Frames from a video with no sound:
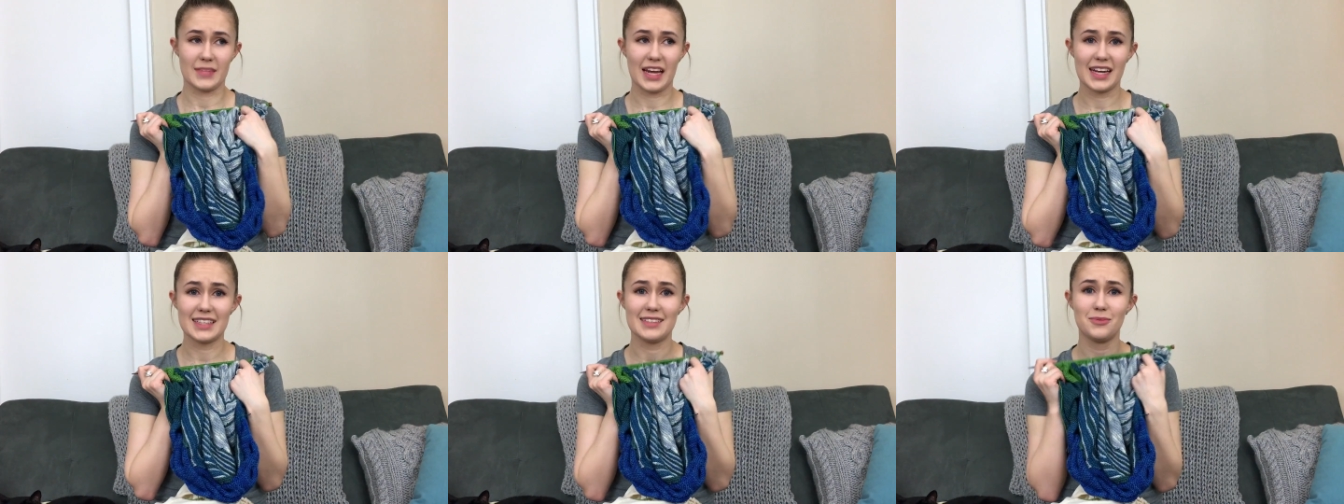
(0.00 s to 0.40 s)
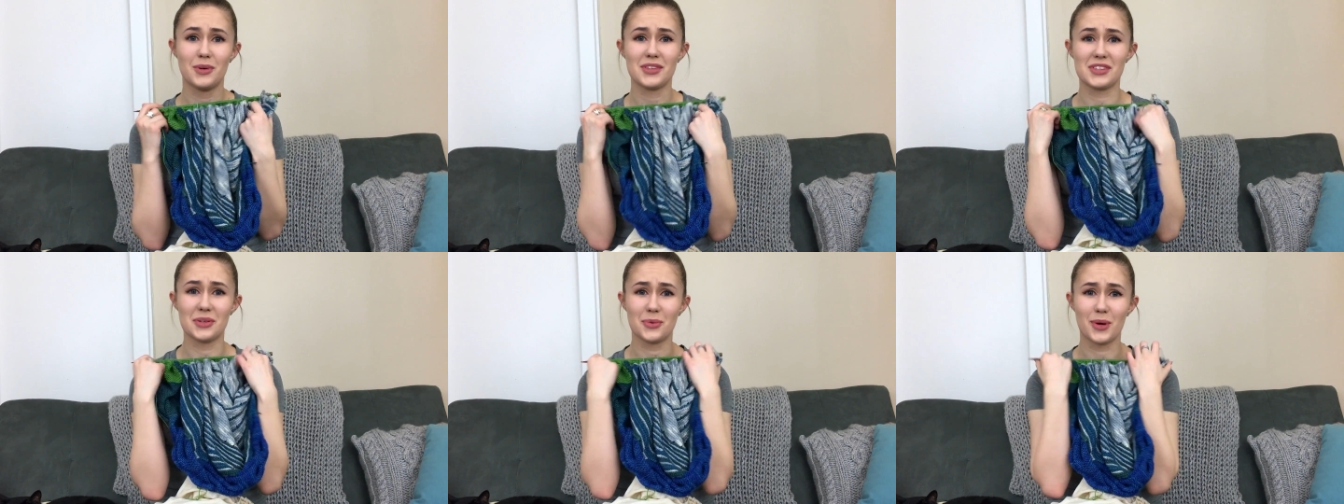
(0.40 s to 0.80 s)
I
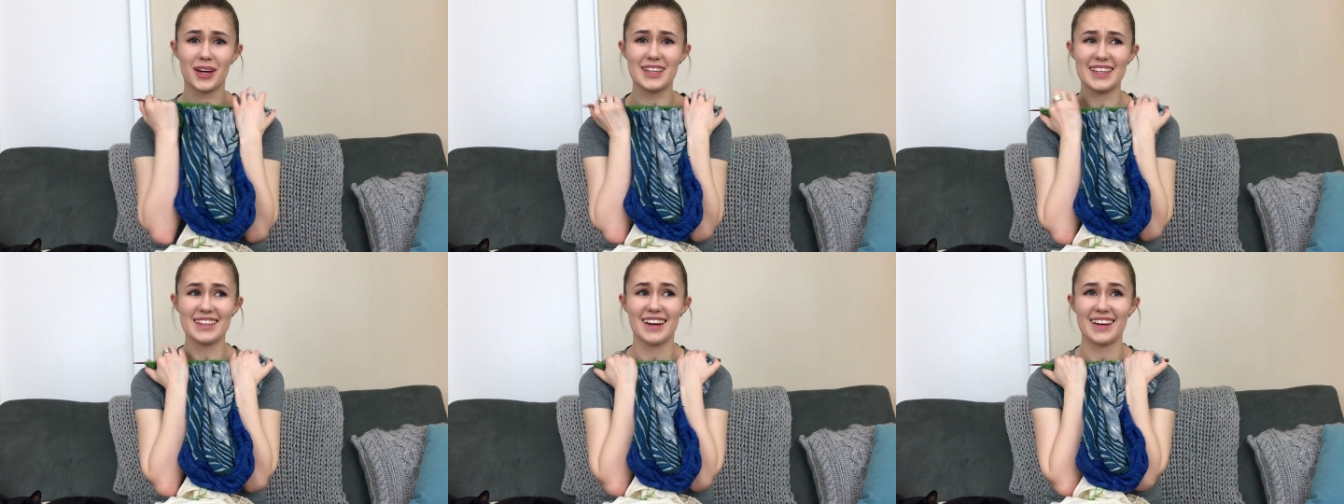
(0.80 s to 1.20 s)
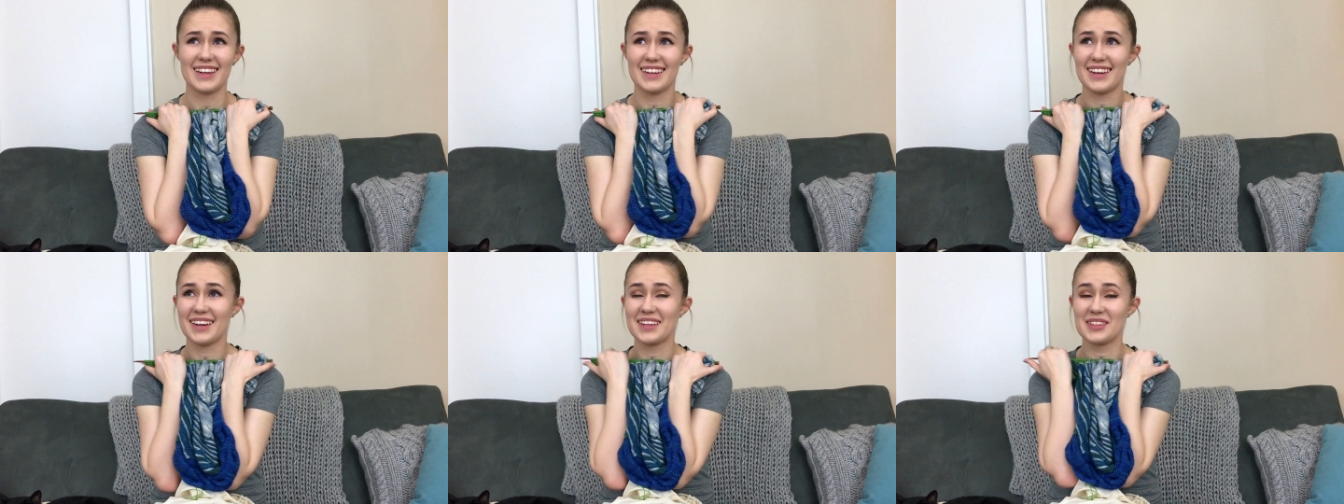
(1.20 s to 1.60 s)
wasn't working on it,
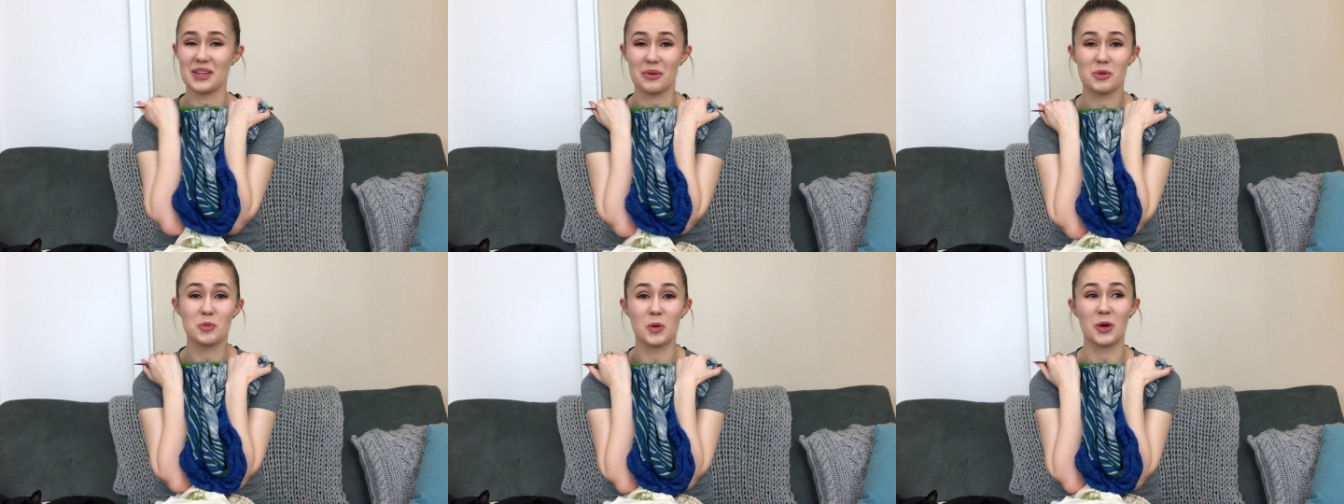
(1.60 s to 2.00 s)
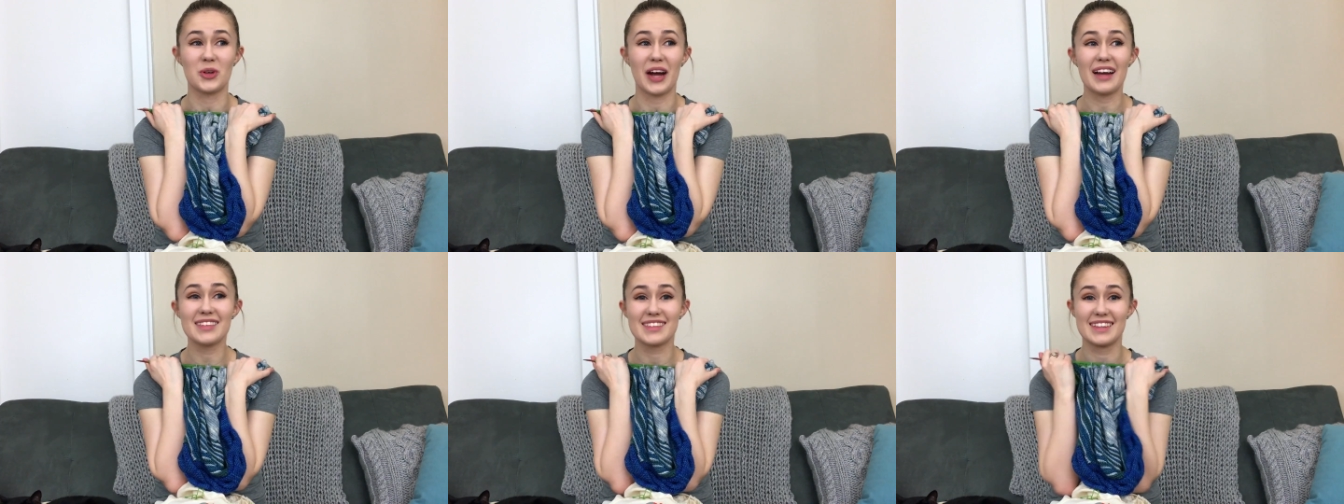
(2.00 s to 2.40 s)
not because I was
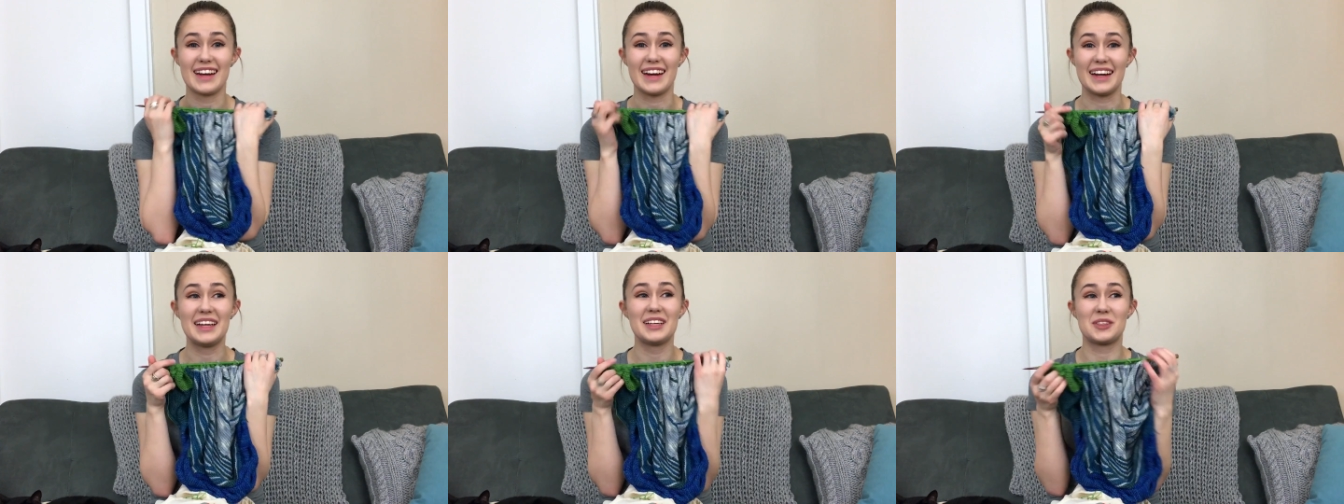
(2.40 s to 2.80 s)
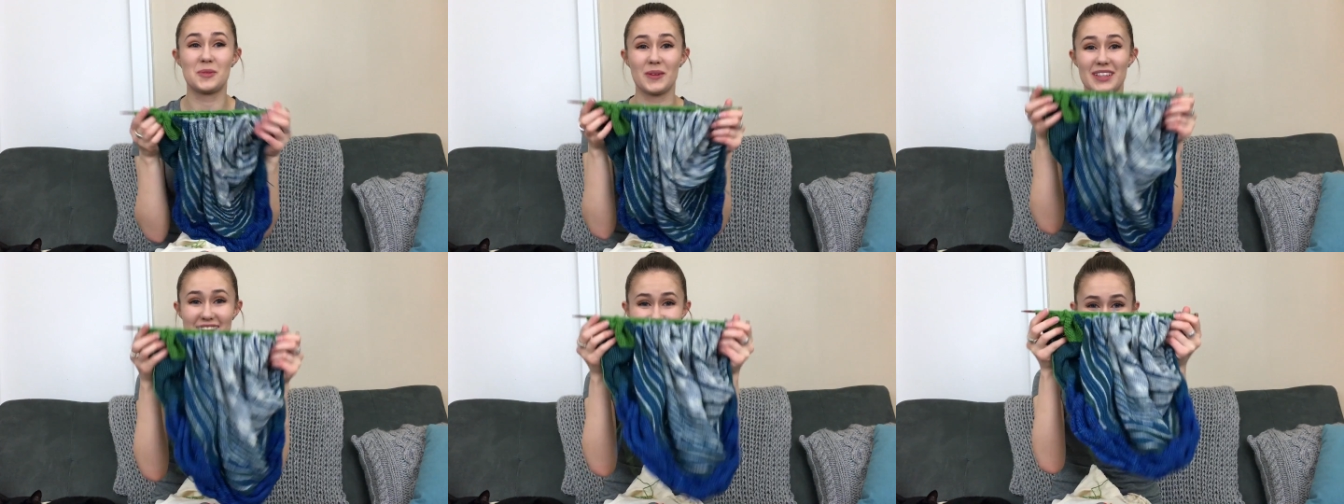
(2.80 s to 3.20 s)
procrastinating, it's
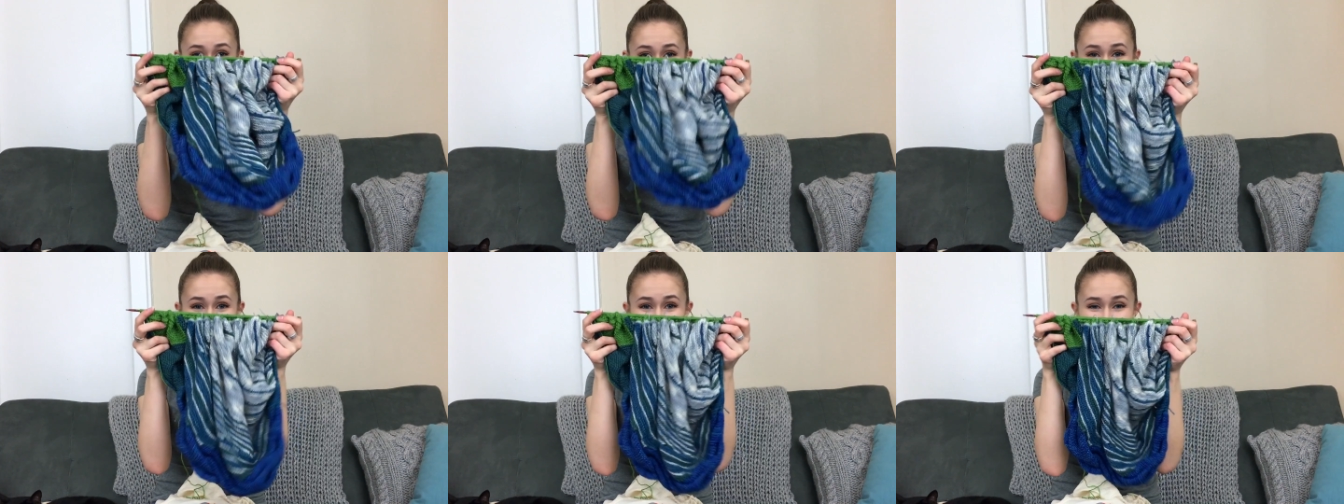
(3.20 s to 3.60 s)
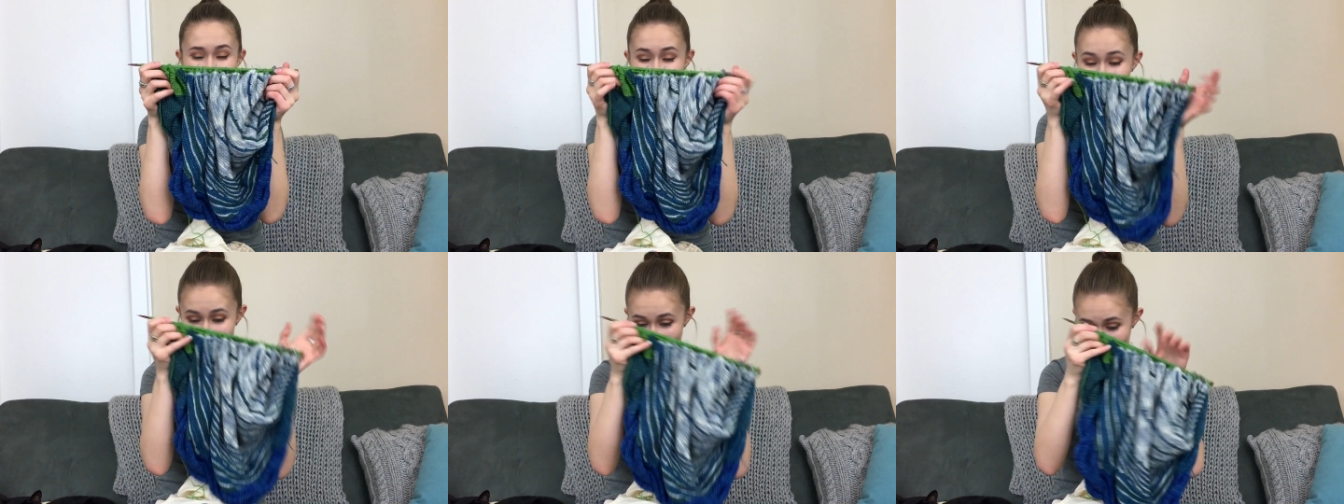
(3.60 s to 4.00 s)
because I
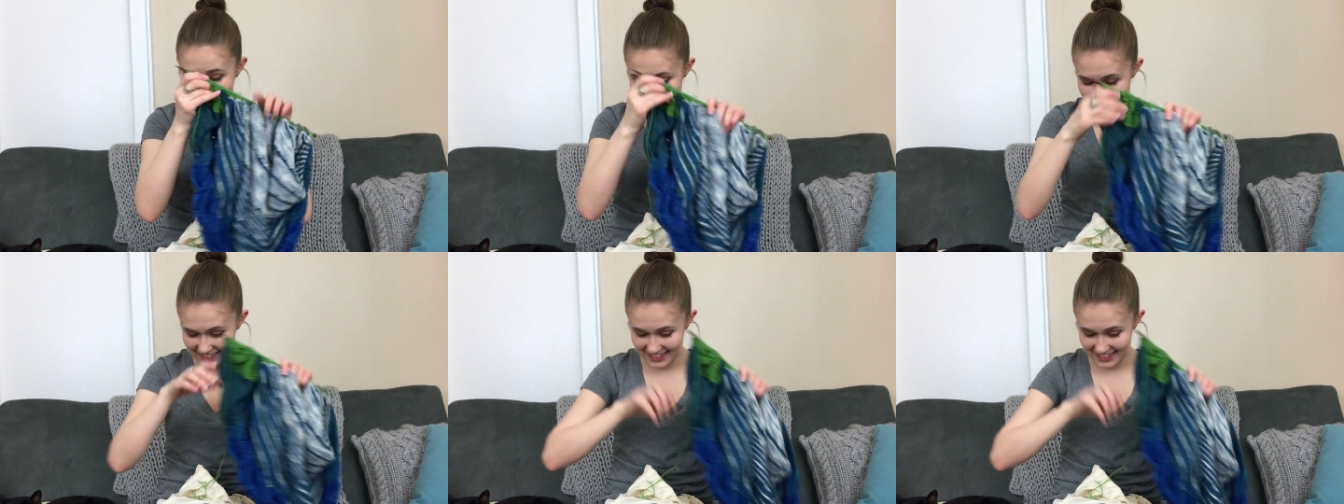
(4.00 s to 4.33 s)
literally can't.